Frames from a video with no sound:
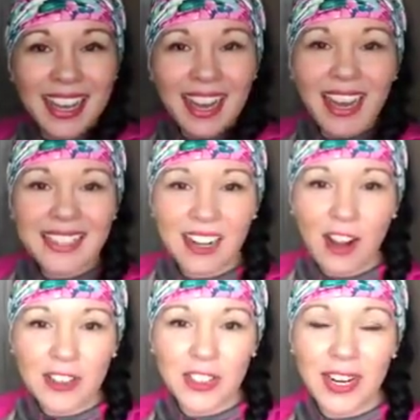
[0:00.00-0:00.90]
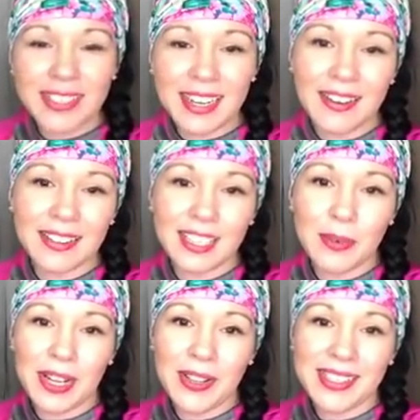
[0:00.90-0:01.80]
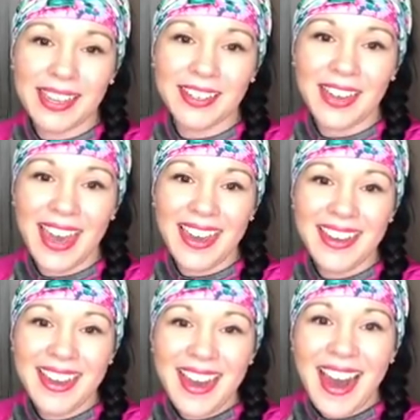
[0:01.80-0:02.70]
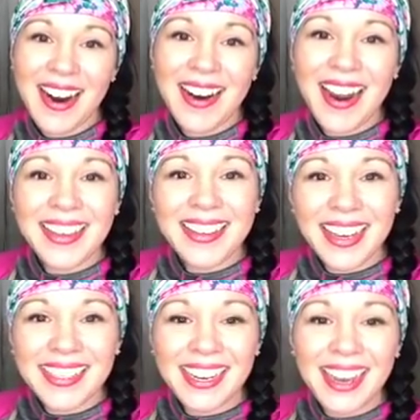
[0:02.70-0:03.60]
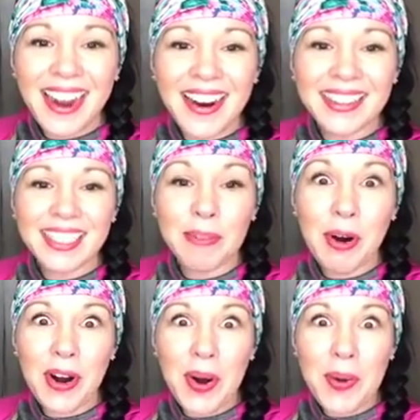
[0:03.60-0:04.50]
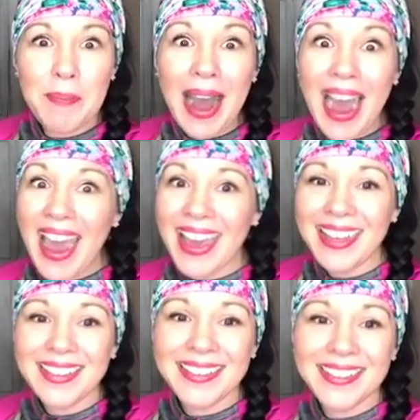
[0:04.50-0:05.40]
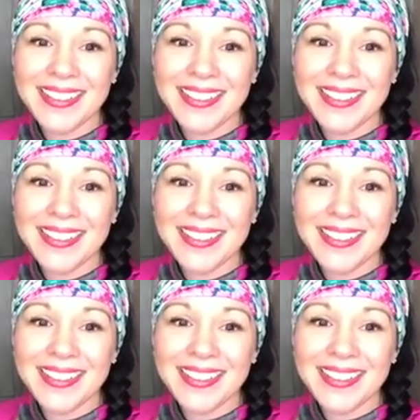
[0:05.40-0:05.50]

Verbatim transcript: it as it all dries down and see what it looks like, okay? All right. You guys take care. See you tomorrow. Bye.